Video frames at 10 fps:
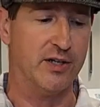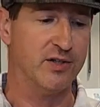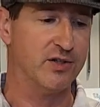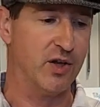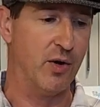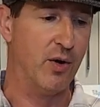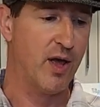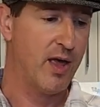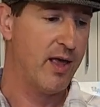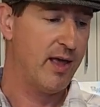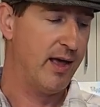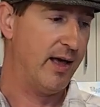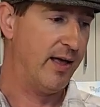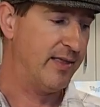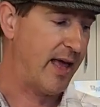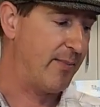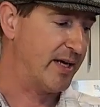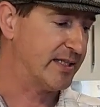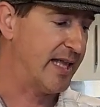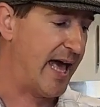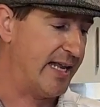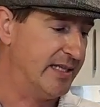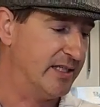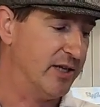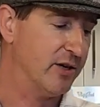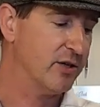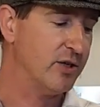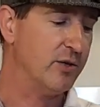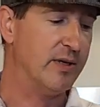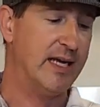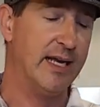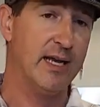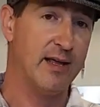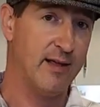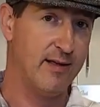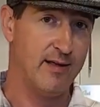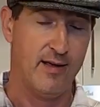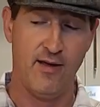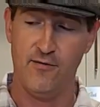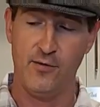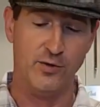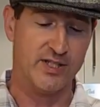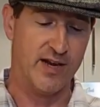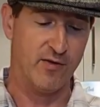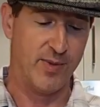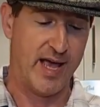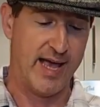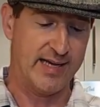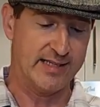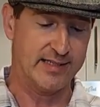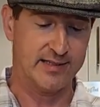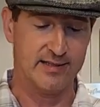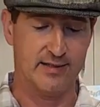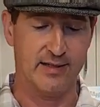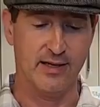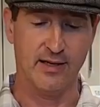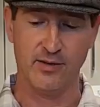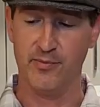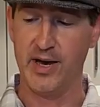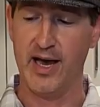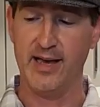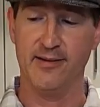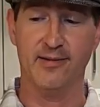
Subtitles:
So that makes that easier. You need food saver bags. You can buy